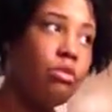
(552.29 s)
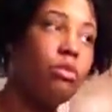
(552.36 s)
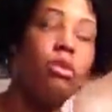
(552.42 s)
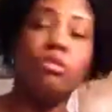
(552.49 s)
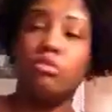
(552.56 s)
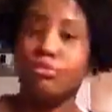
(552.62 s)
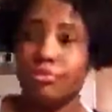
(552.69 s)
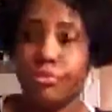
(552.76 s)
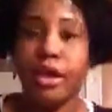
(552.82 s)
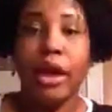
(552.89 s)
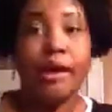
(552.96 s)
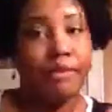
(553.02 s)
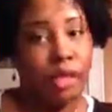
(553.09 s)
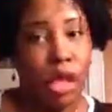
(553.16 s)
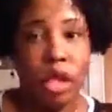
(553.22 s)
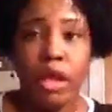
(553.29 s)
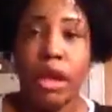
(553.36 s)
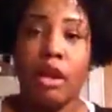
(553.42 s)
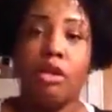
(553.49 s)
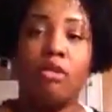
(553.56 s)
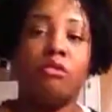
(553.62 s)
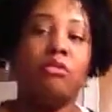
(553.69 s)
well, they have a lot of
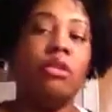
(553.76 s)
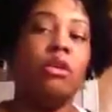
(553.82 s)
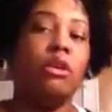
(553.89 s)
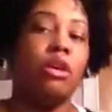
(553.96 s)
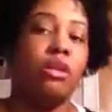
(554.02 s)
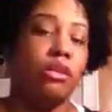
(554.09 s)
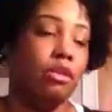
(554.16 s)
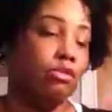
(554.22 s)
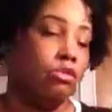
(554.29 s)
hair. The